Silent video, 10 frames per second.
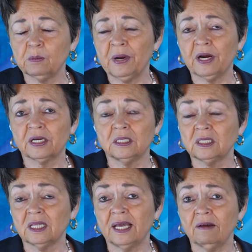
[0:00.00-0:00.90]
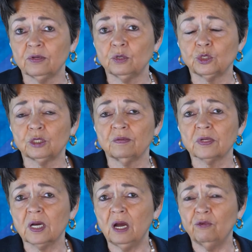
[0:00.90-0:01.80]
Americans in the evolution of the
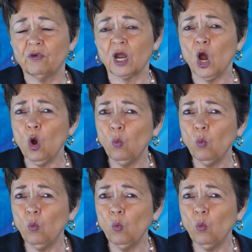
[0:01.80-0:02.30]
country.